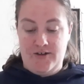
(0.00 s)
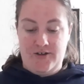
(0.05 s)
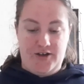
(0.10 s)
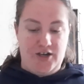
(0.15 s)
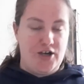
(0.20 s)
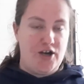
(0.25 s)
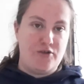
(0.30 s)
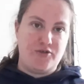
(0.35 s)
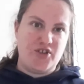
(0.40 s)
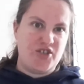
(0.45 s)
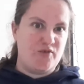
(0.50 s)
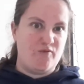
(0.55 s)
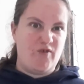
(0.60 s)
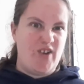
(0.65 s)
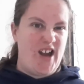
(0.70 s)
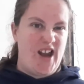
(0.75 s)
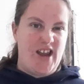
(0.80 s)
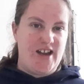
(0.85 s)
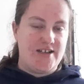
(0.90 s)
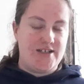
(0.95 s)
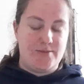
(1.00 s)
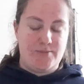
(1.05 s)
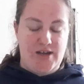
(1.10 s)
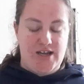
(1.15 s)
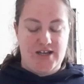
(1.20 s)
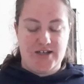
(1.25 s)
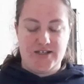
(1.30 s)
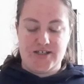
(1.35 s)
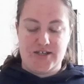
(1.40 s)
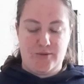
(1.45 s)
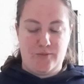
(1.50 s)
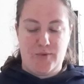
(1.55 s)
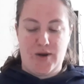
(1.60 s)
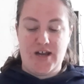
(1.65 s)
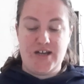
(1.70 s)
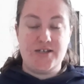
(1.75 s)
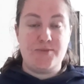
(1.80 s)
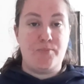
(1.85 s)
doesn't relate to me in some ways,